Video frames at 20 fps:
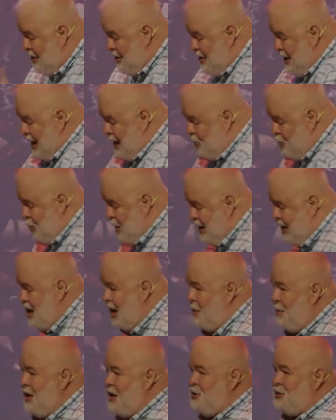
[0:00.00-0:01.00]
then we
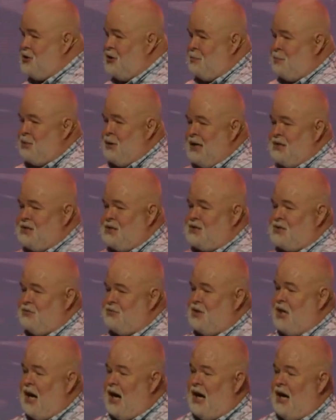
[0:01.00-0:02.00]
come into the presence of
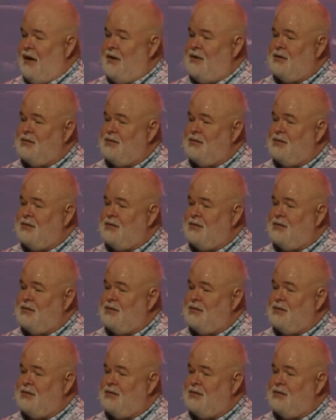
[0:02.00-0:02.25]
God.